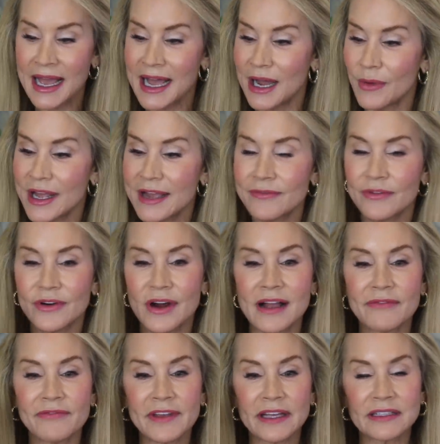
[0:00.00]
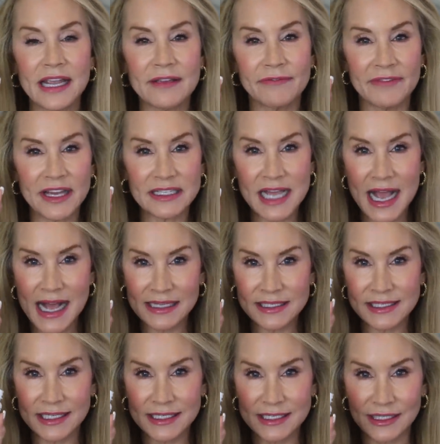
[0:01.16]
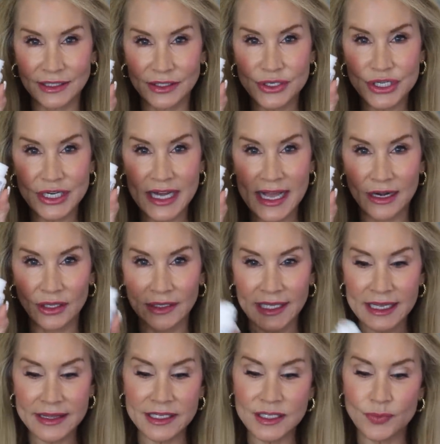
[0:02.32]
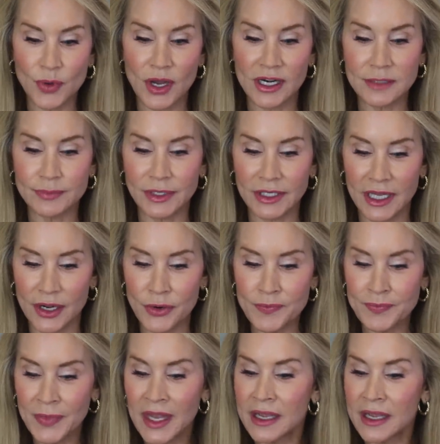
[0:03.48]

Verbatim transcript: However, I found a fantastic solution, and I'll link this product below.